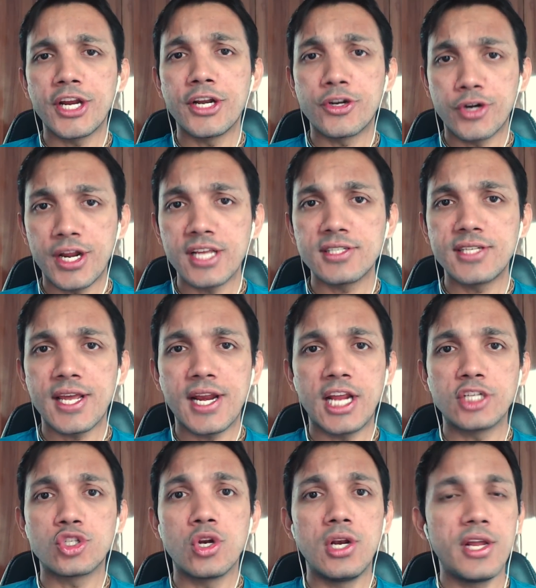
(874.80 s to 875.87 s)
in today's day and
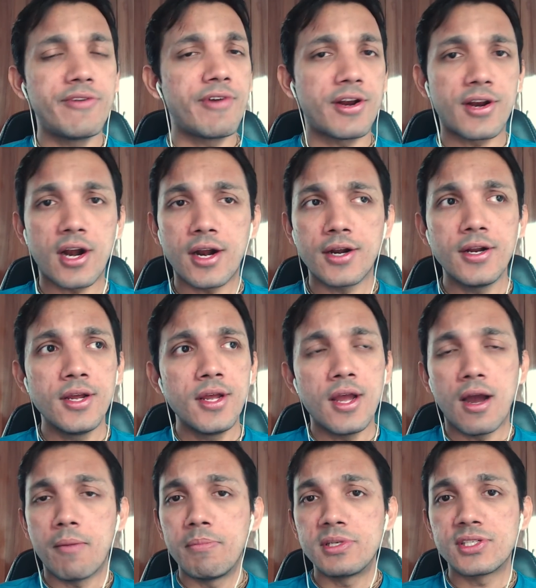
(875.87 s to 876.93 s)
age to live and run
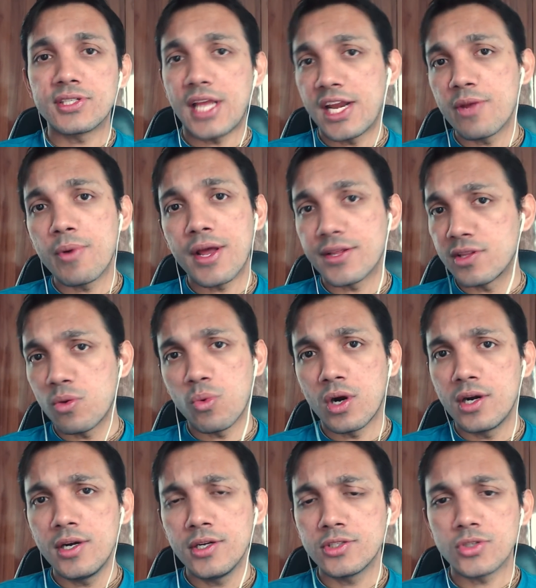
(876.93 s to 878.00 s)
a business anywhere in the
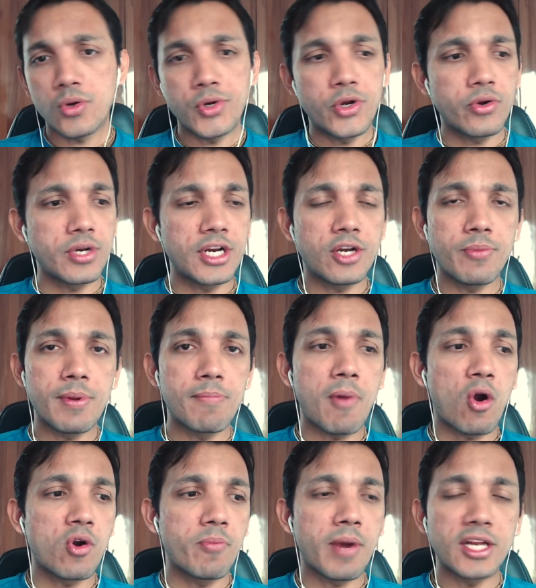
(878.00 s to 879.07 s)
world. So you don't need to be
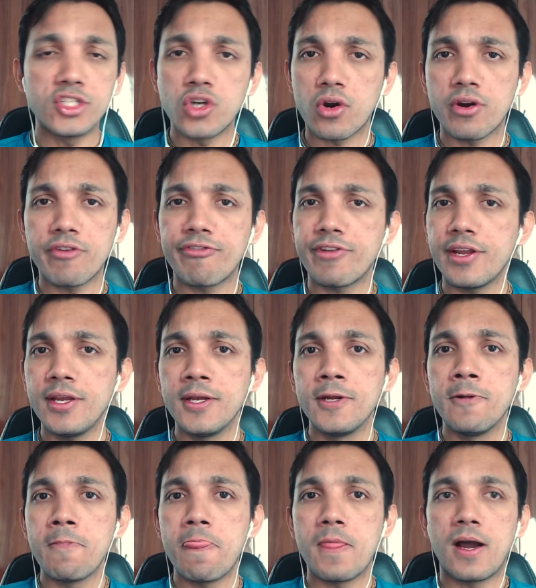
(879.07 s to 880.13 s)
bound by geography
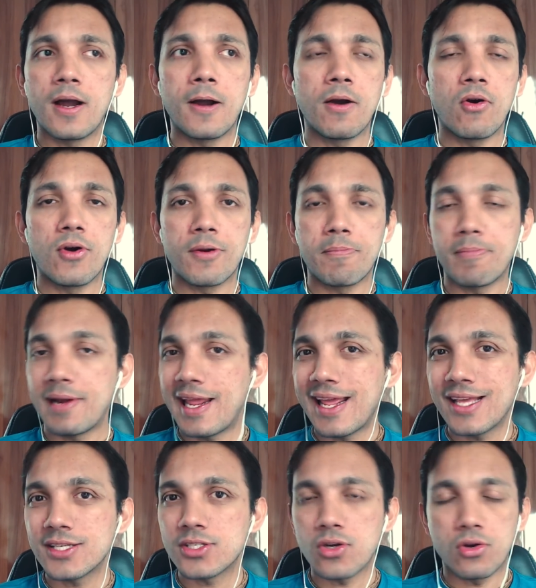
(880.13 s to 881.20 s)
or
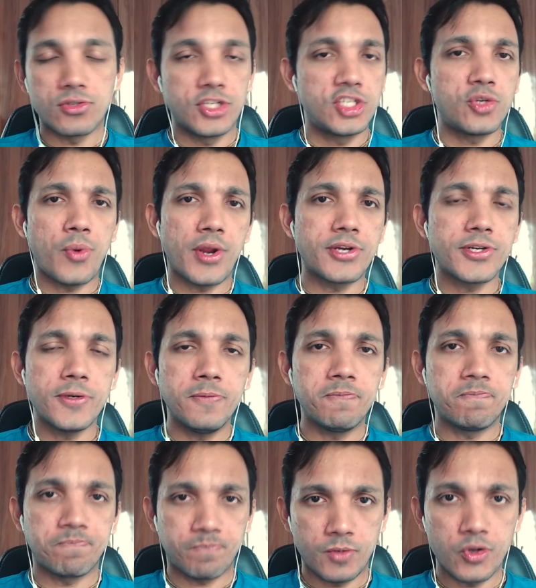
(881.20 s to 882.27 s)
place or situation.
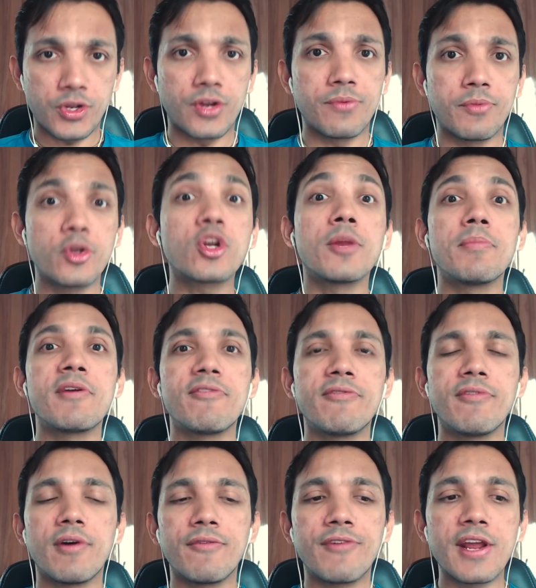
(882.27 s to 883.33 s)
You can be
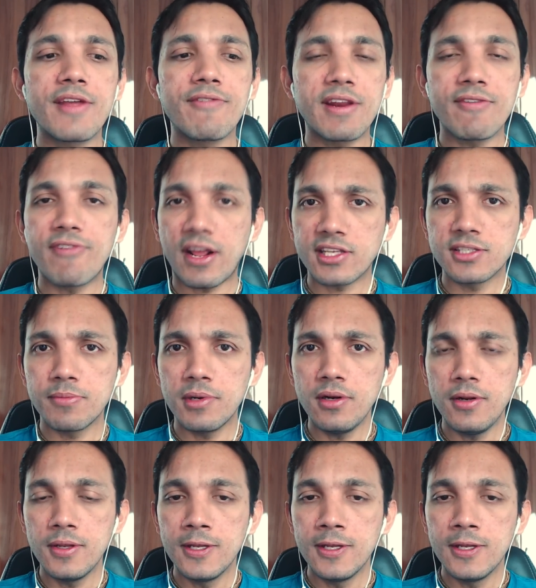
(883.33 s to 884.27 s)
very, very flexible.